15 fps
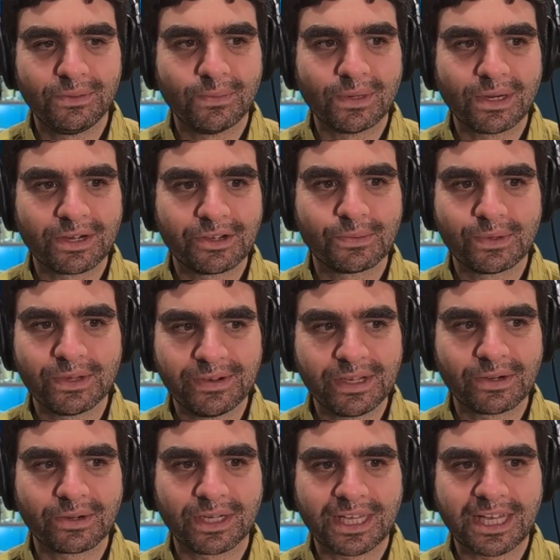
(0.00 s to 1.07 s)
where you really
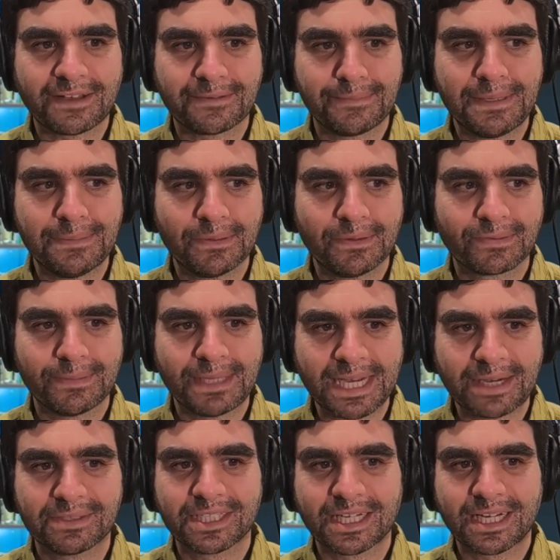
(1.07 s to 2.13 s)
are going to have people from the
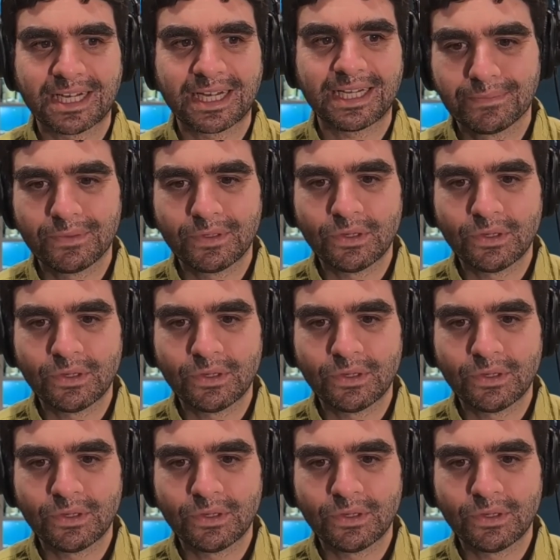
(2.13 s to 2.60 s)
outside